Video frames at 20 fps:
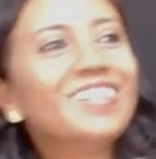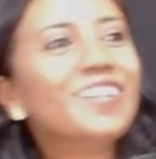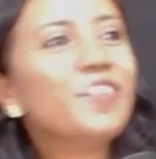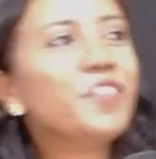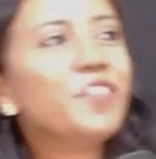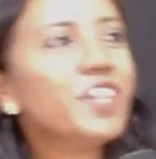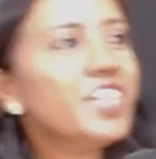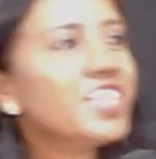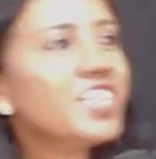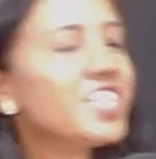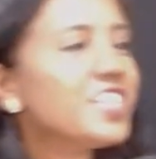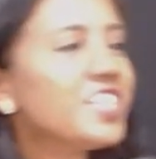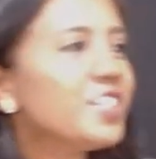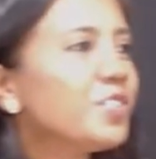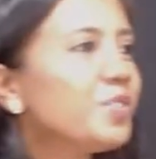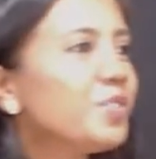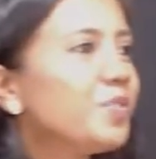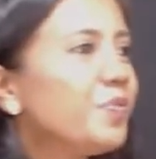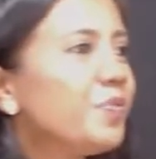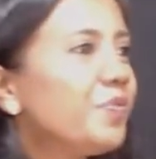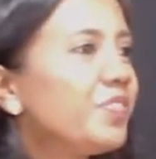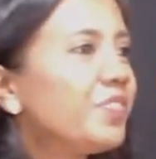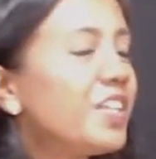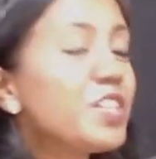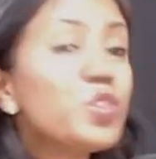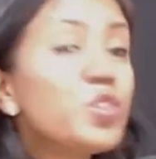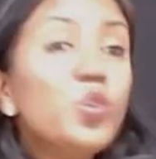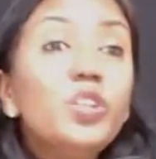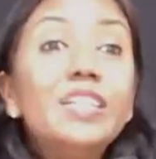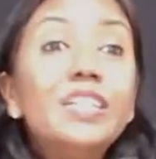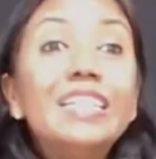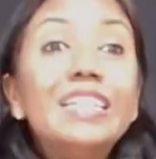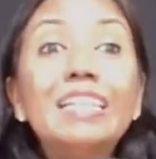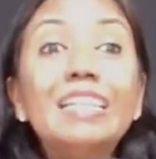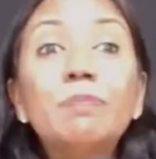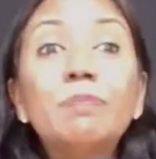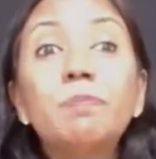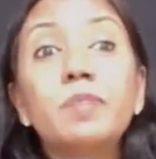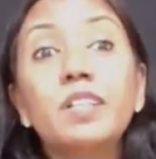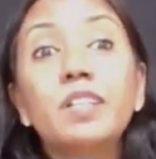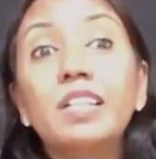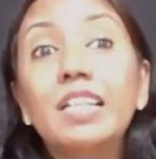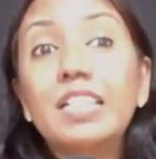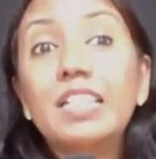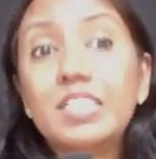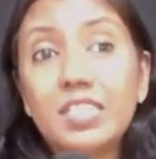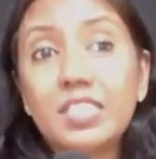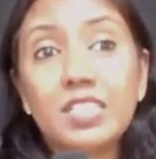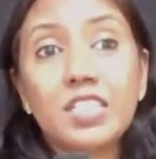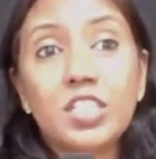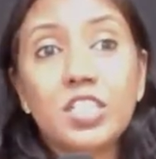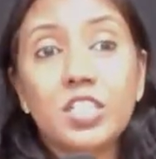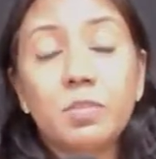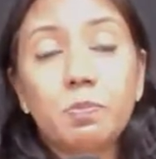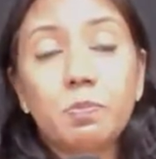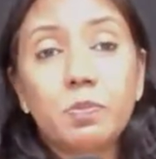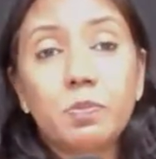Finished. There's no deep relationship,